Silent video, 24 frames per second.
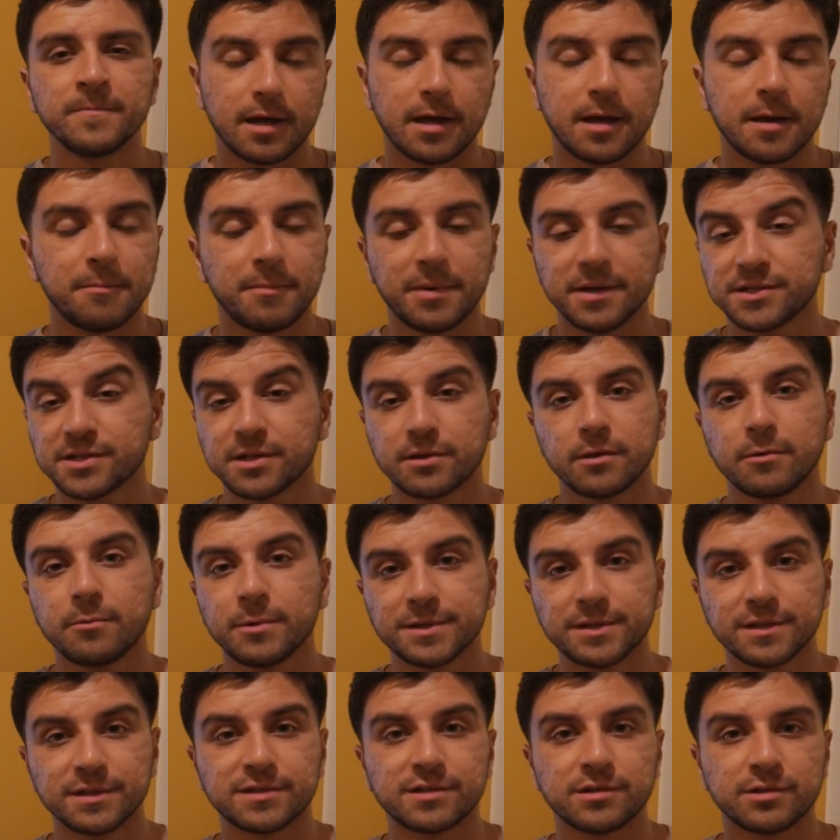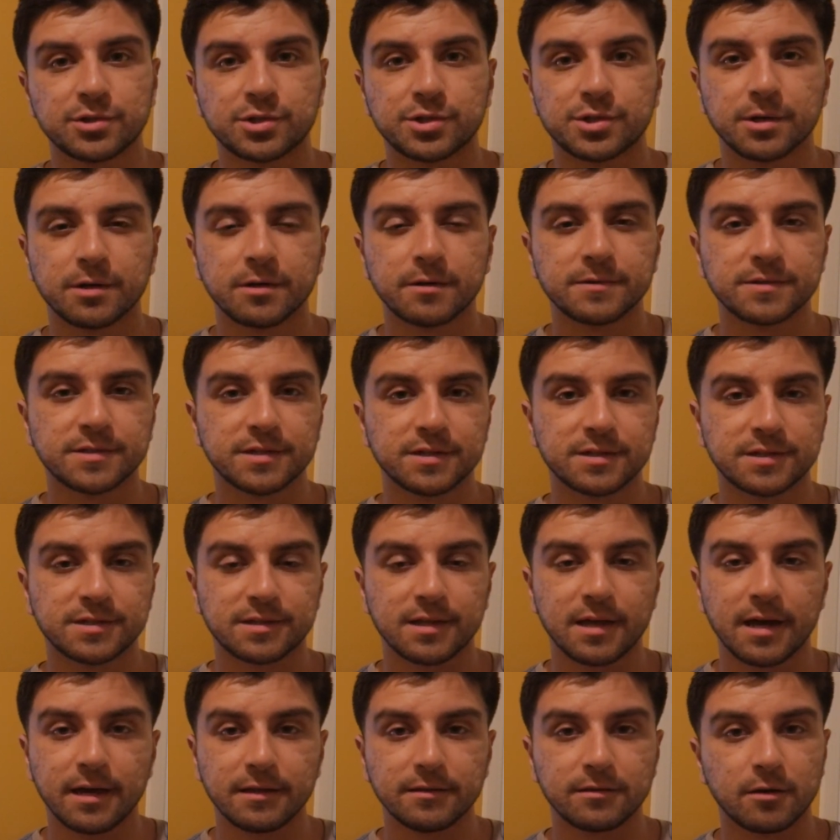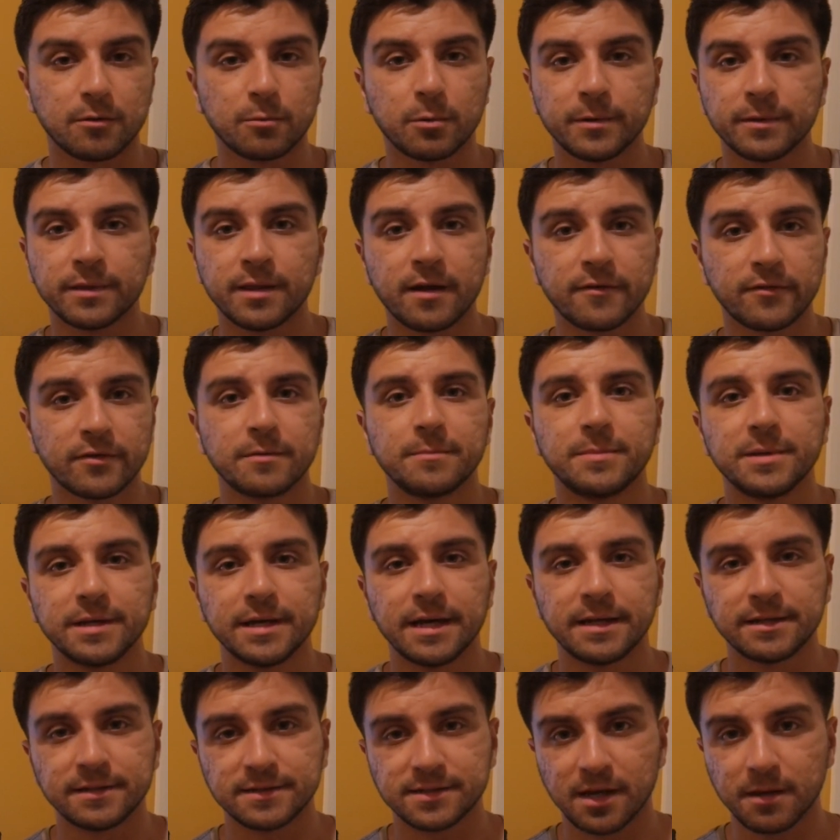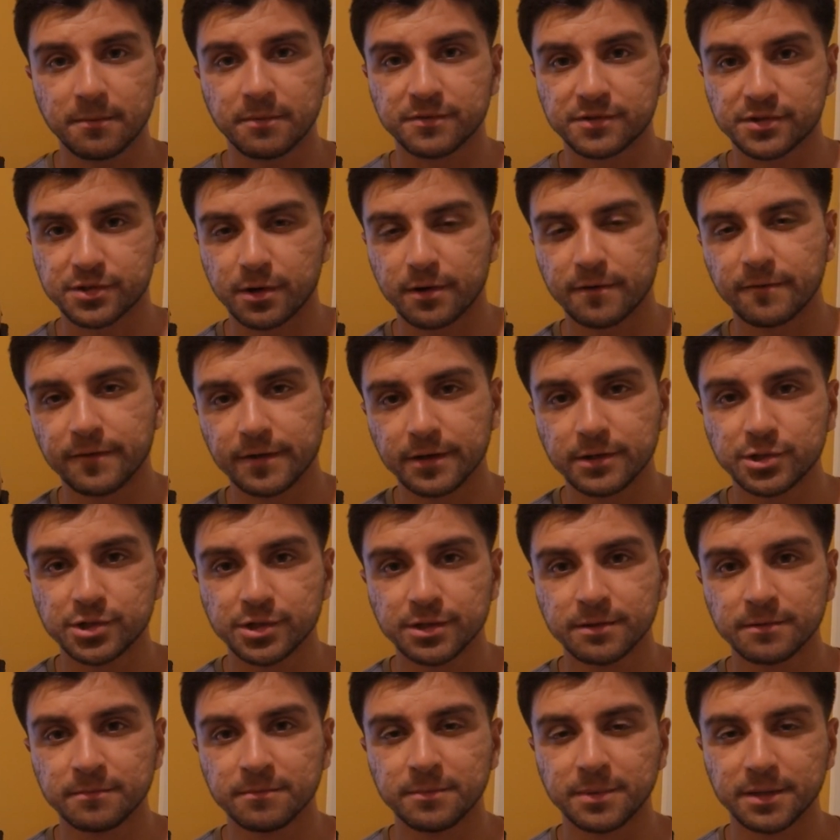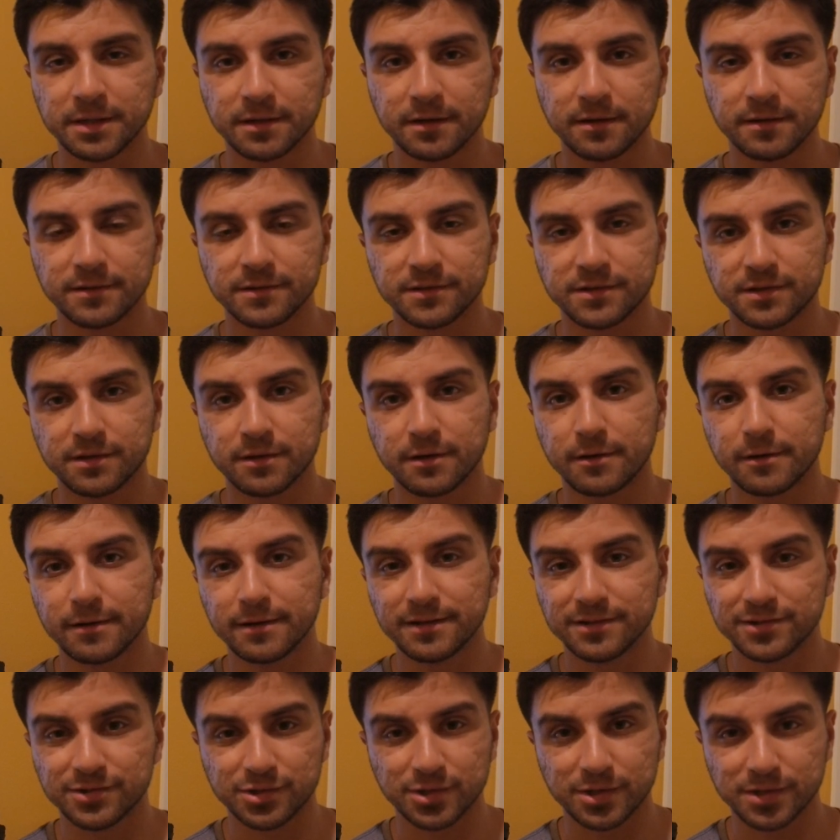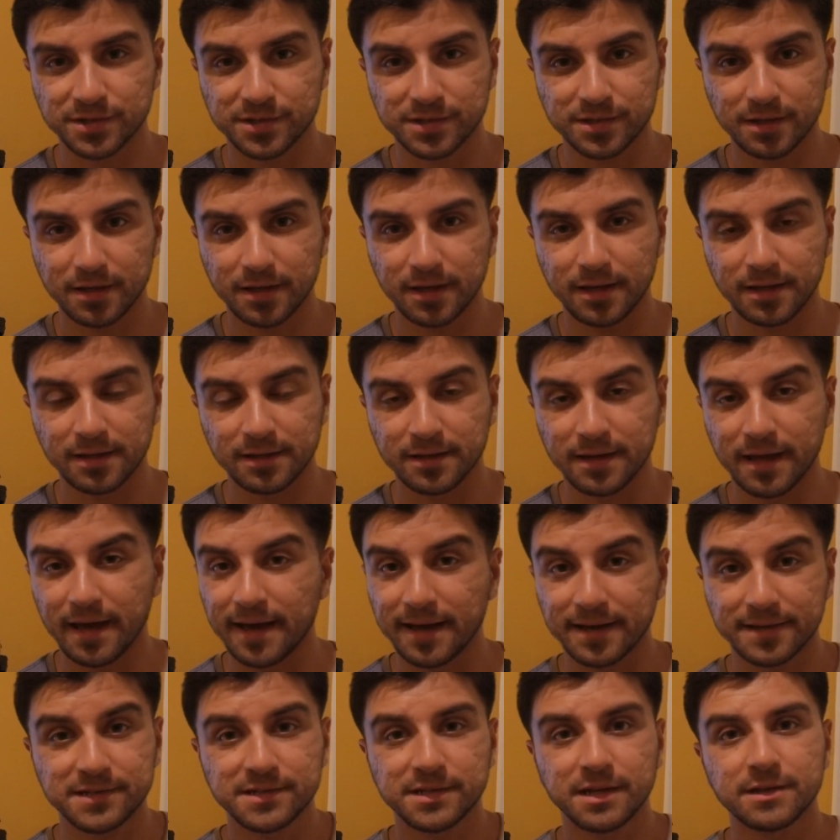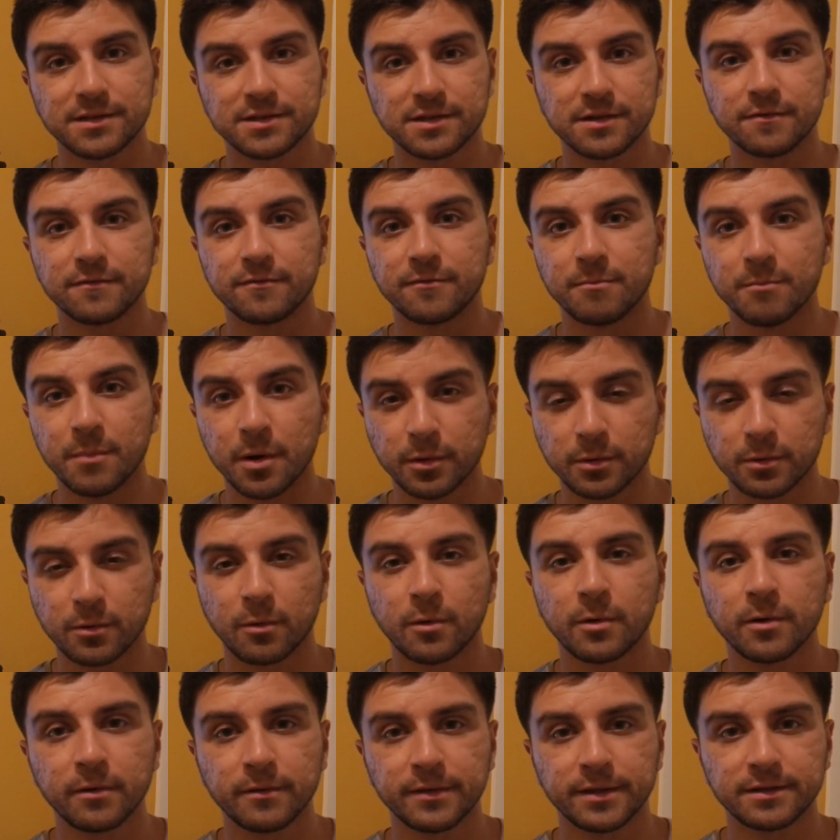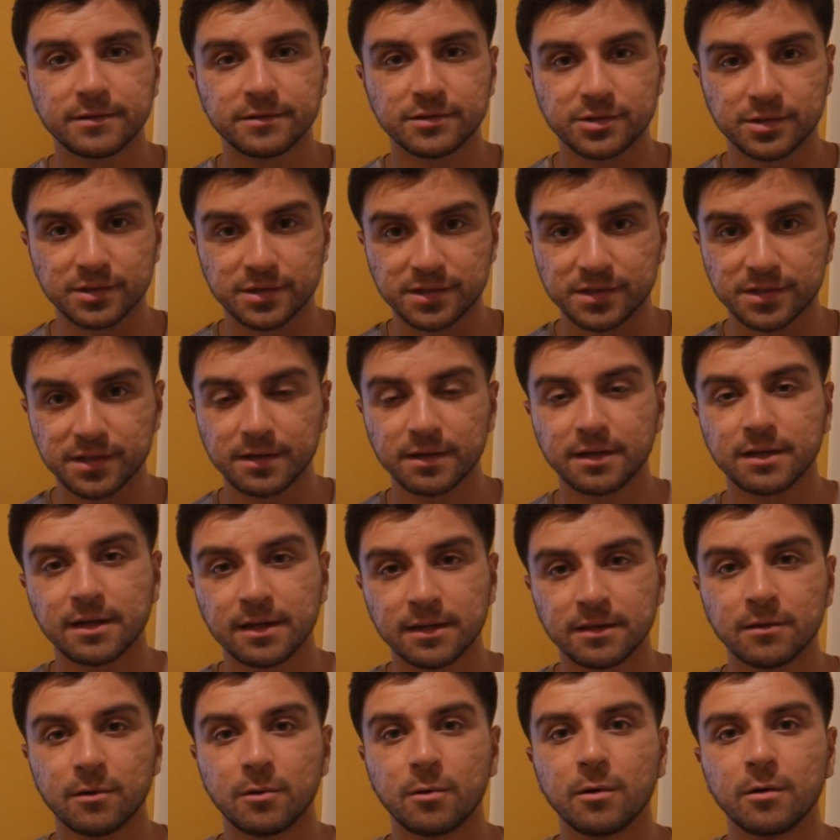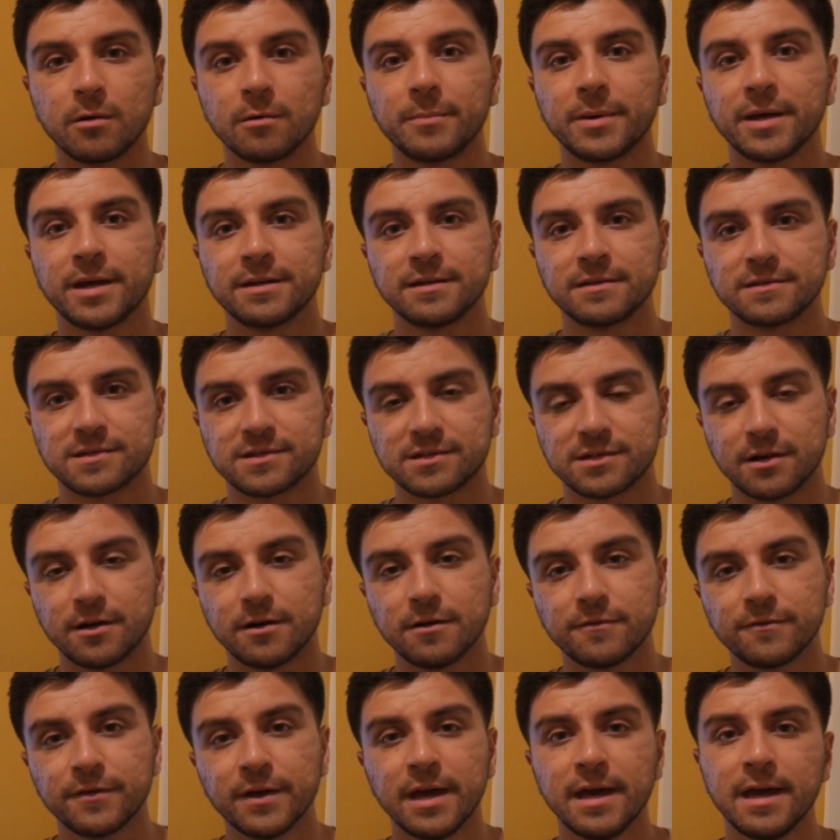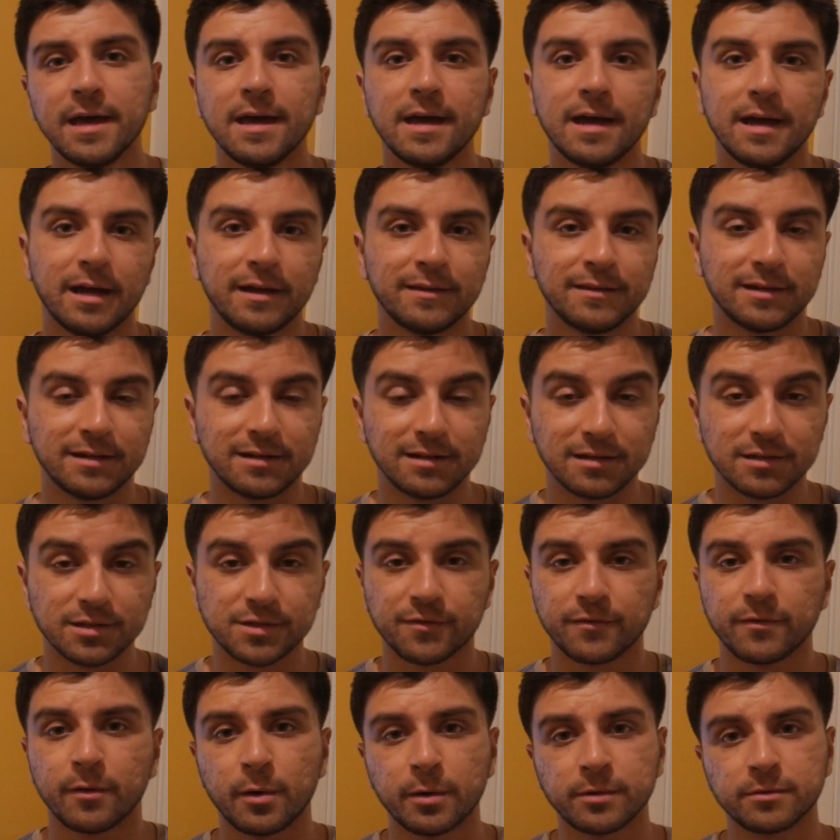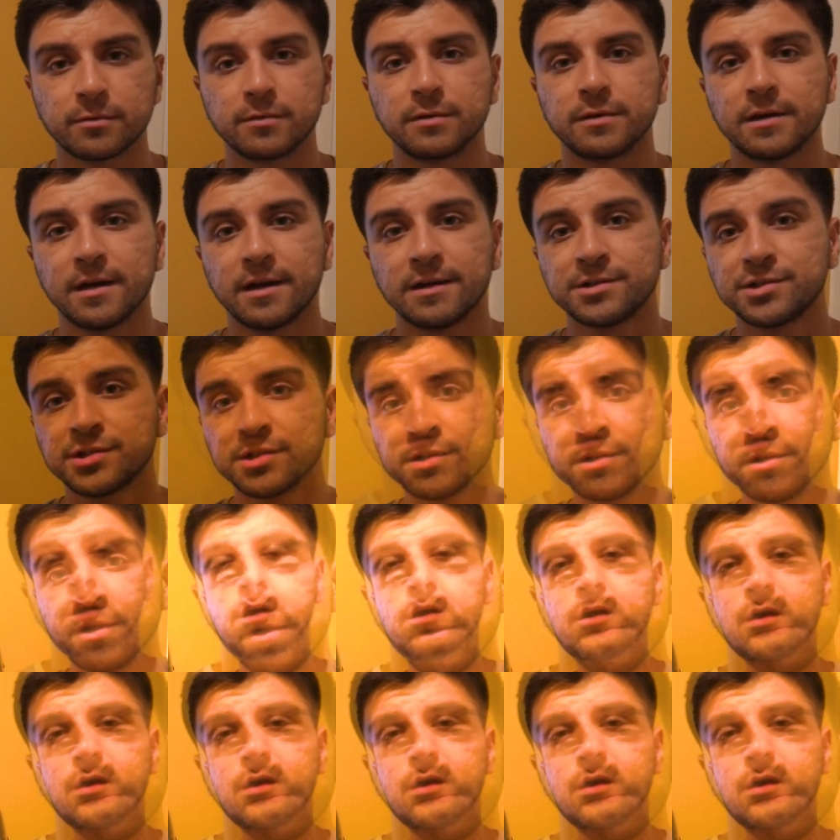And basically what this ensures is that there will never be any type of starvation, because there is just an excess of motor oil that is just sitting in the oil pan itself and that it is flowing through the engine.